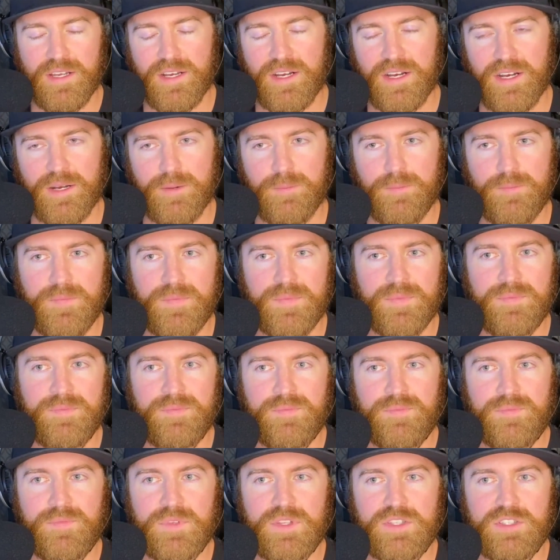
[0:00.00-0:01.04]
Um,
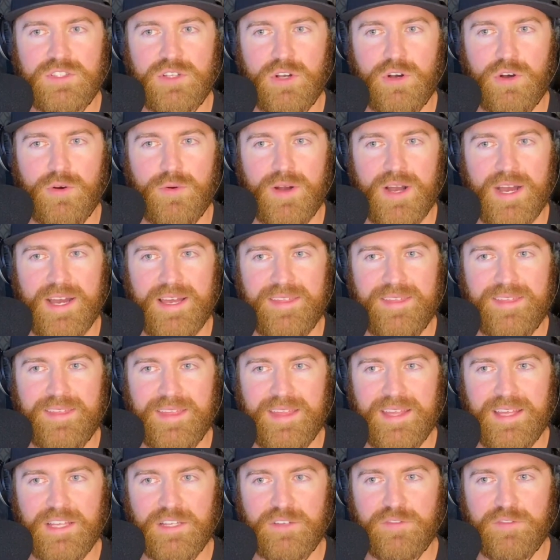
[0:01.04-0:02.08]
so I
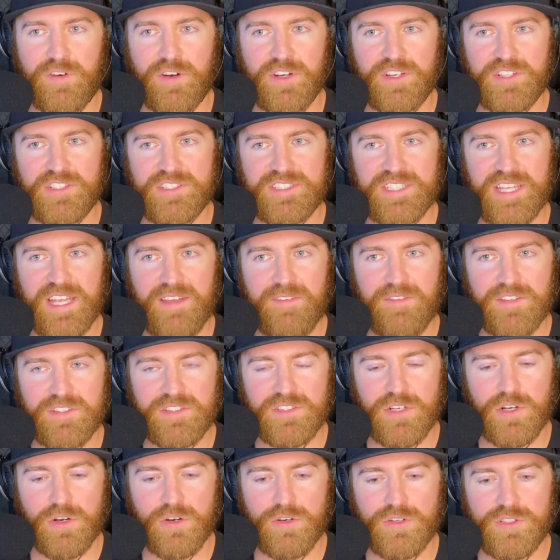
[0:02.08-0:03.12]
think as far as
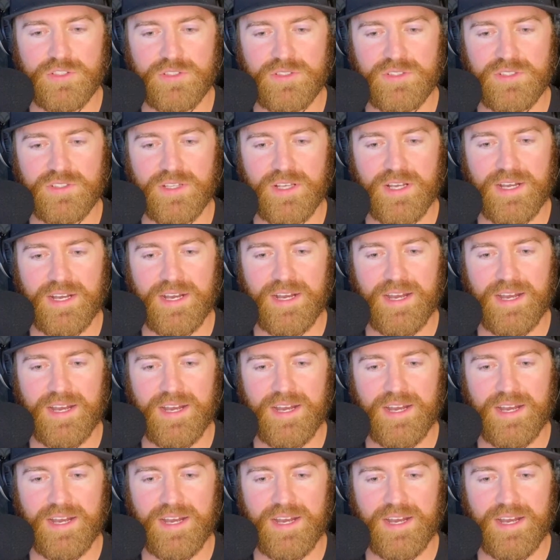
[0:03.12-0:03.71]
savings goes,